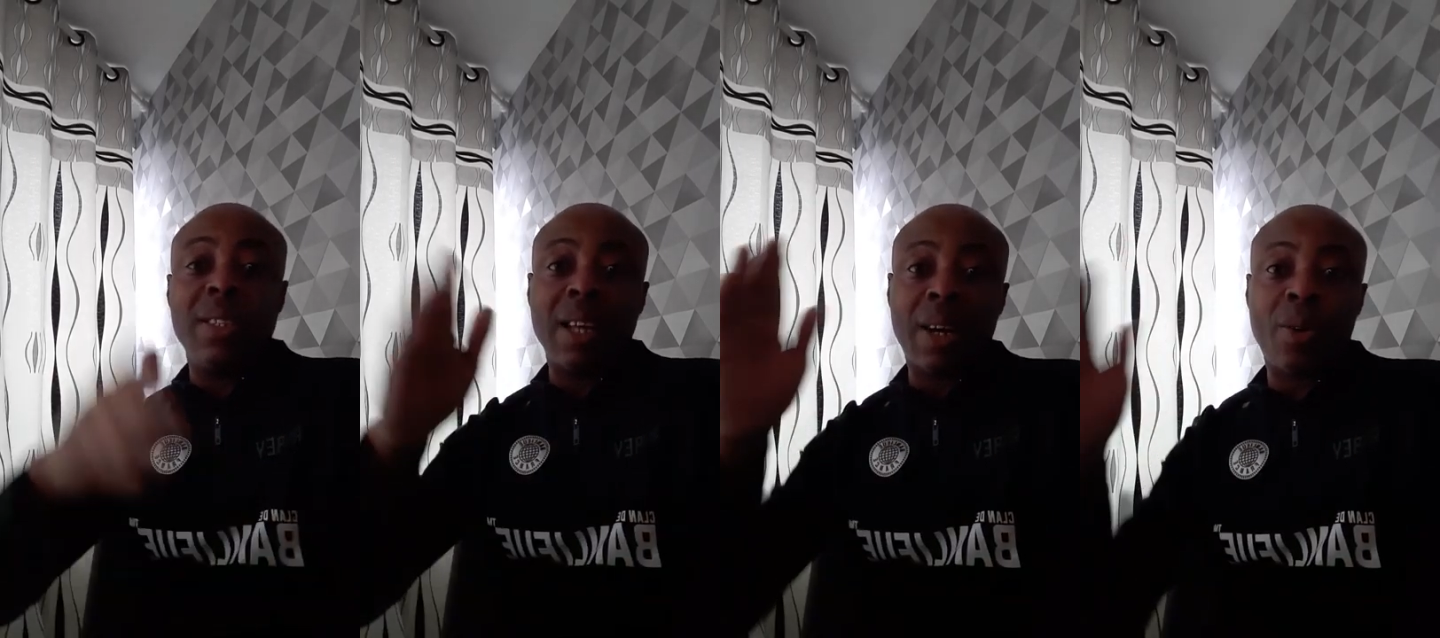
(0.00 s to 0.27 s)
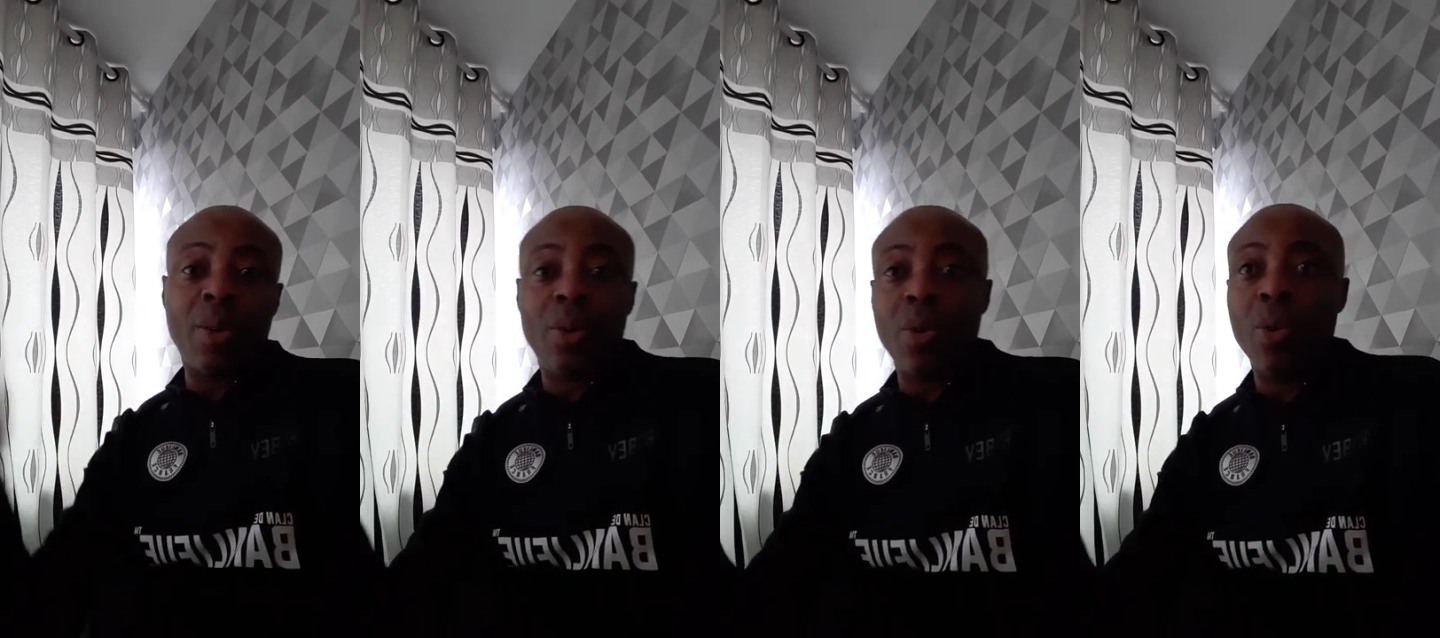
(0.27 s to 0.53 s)
I
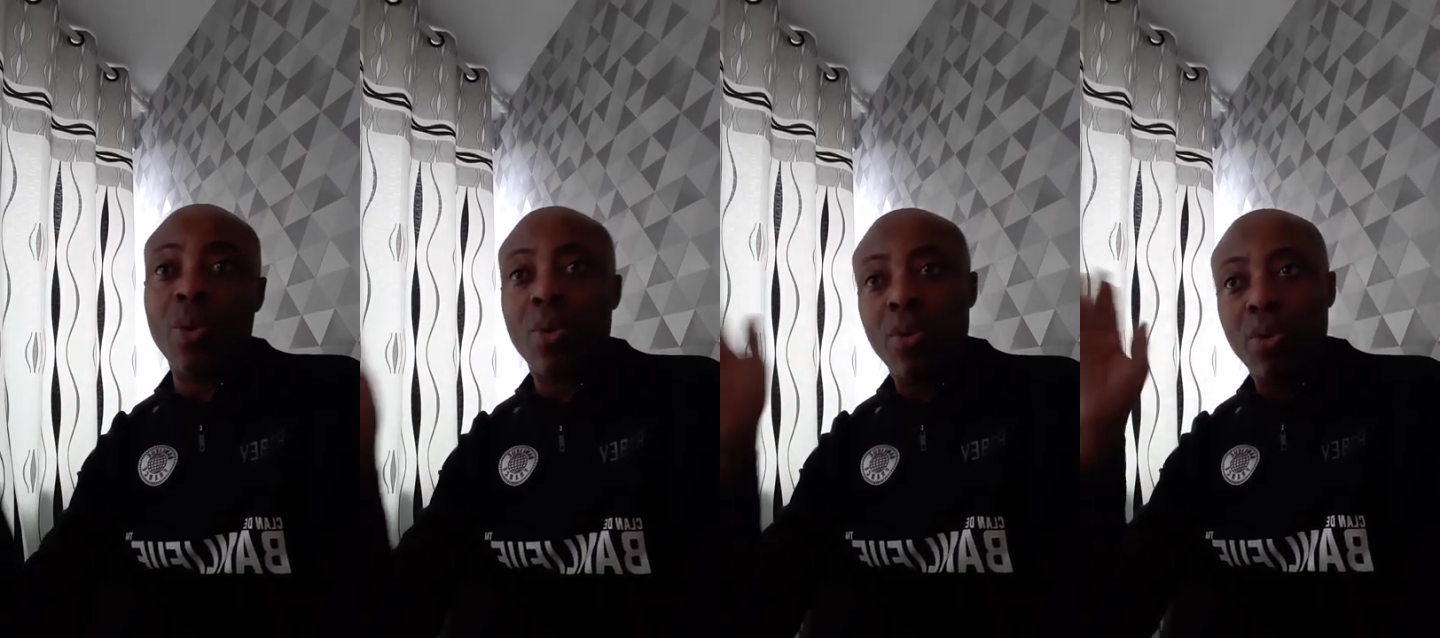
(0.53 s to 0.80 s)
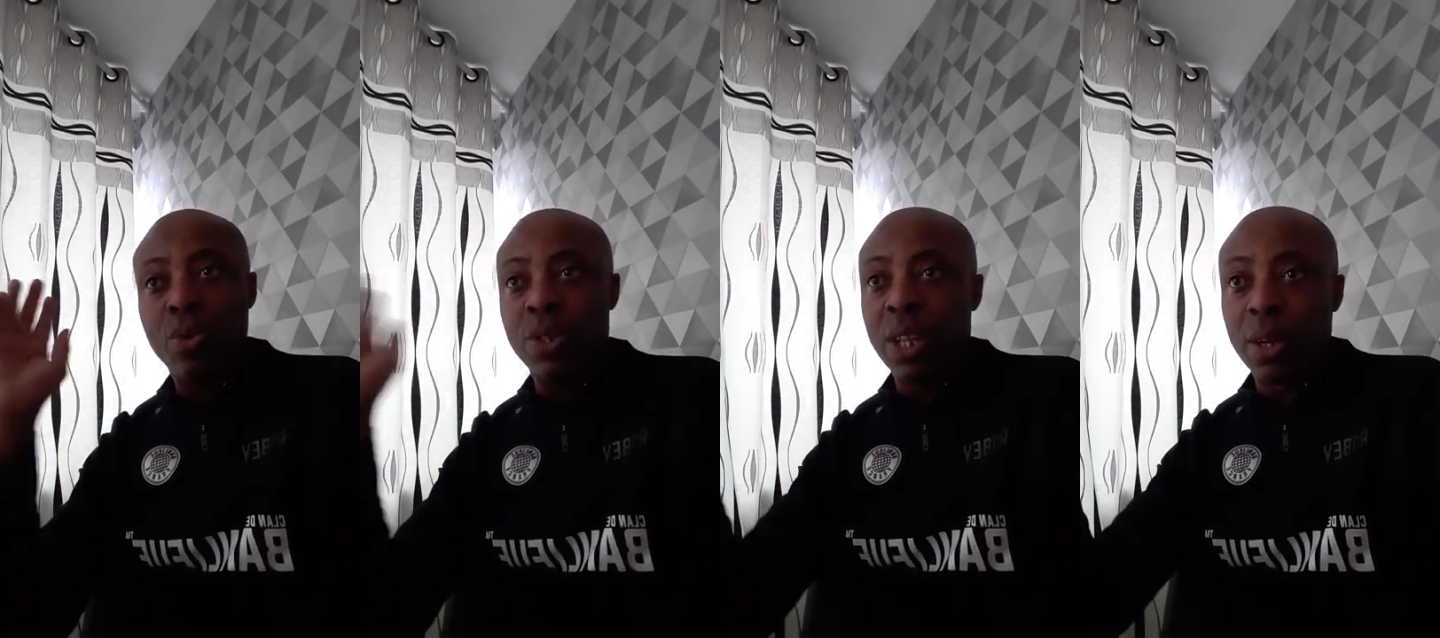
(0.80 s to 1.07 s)
don't know
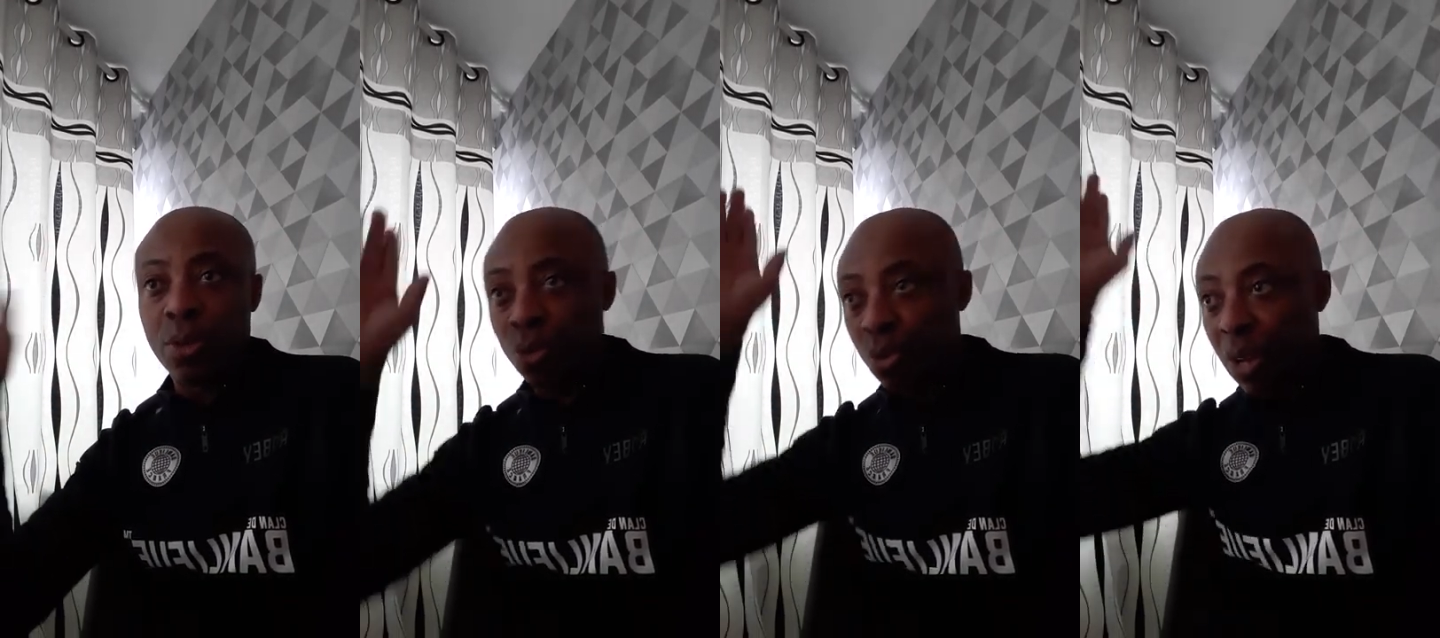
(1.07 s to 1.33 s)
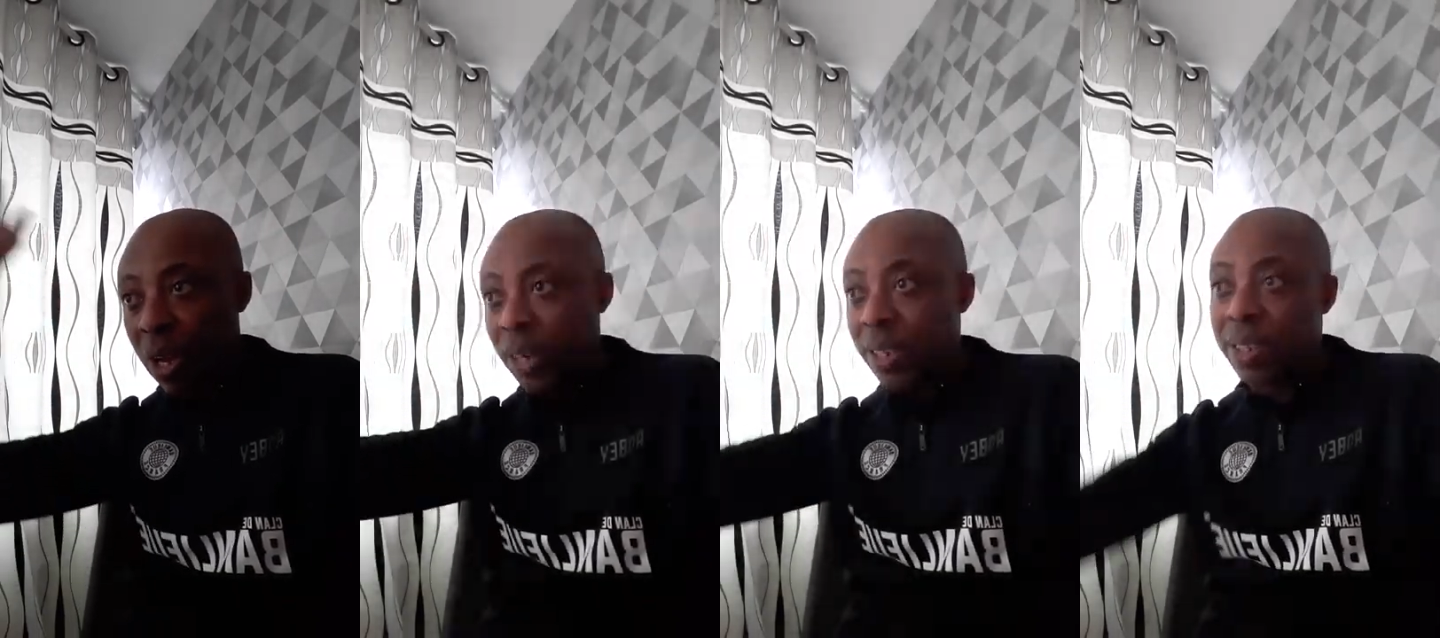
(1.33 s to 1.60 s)
status
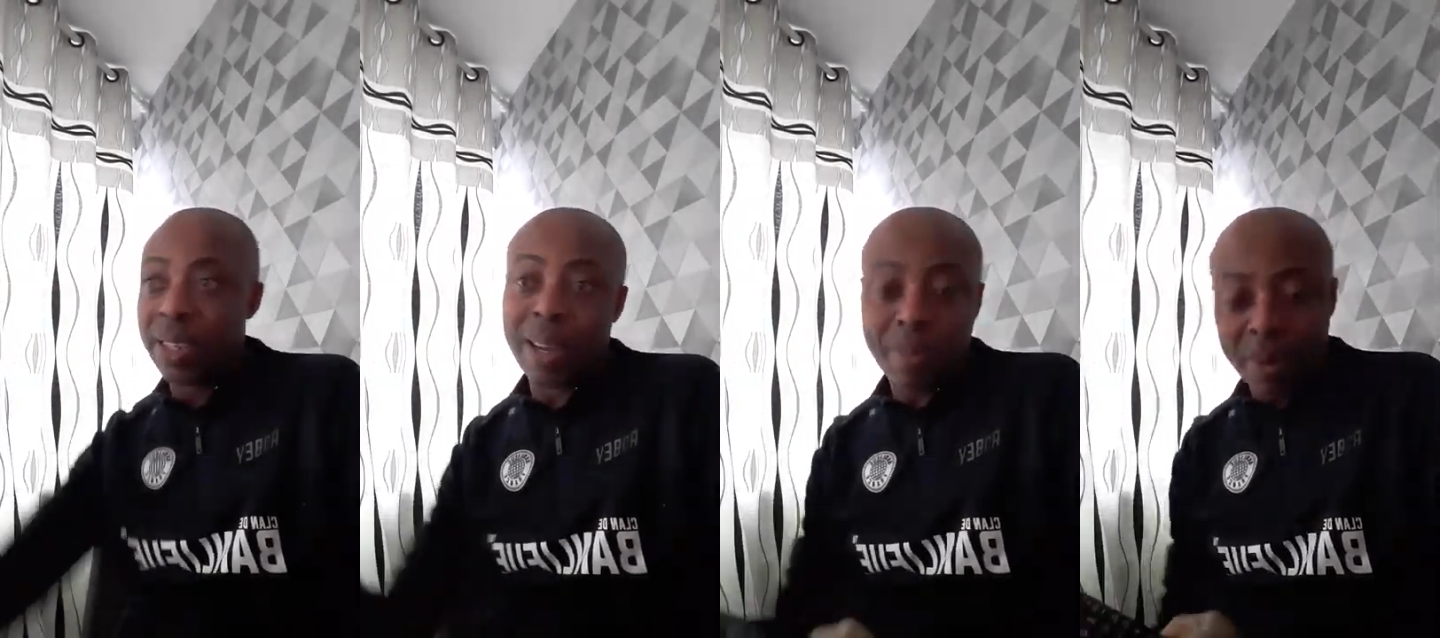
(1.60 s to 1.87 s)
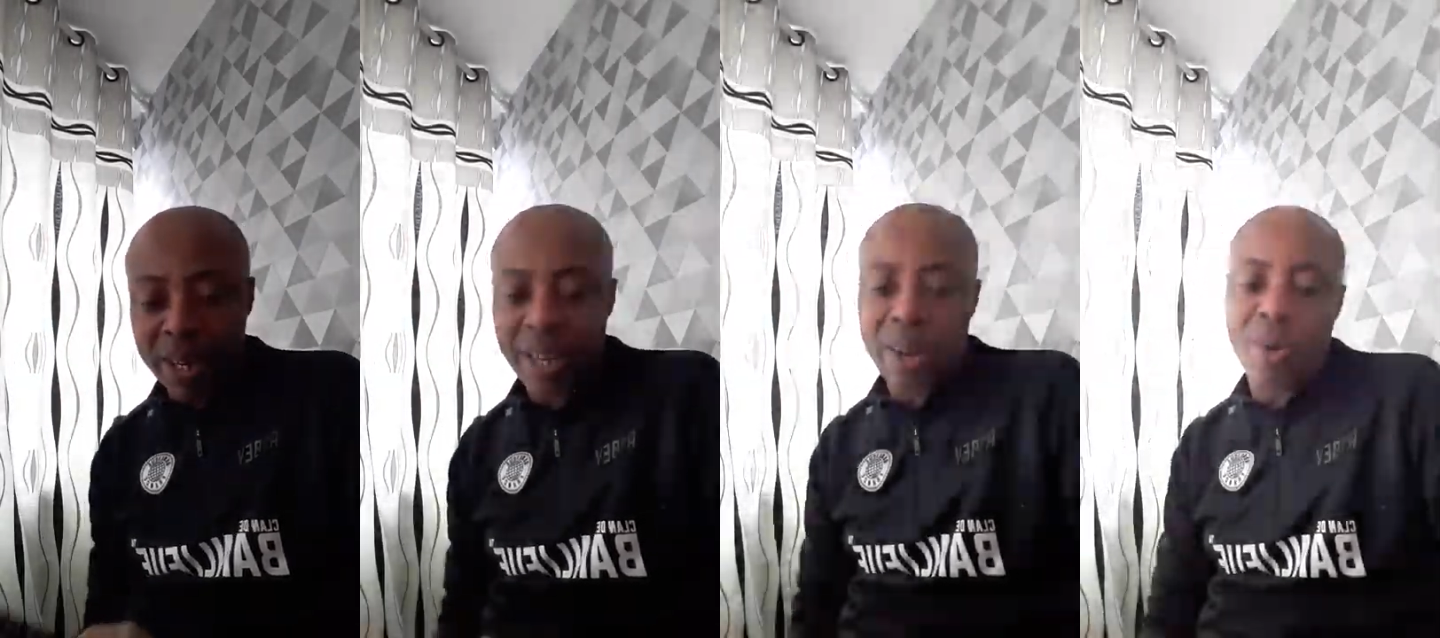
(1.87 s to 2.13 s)
of the
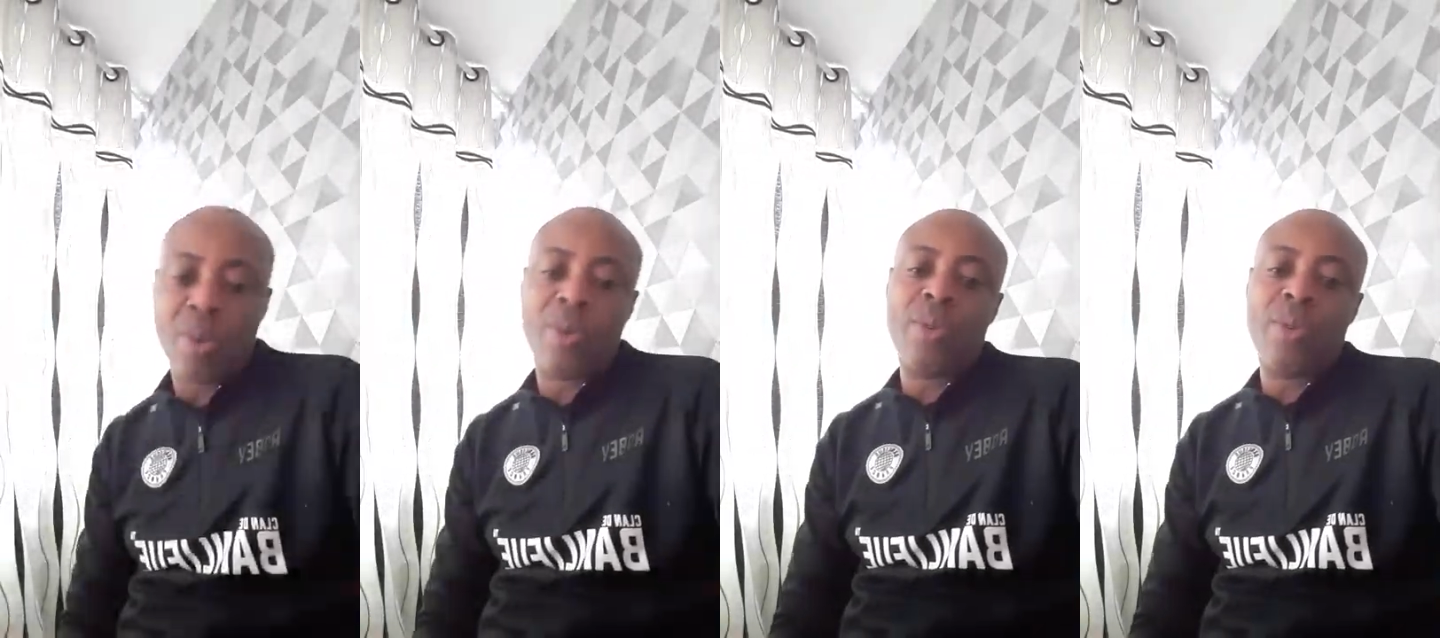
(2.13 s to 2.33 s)
America.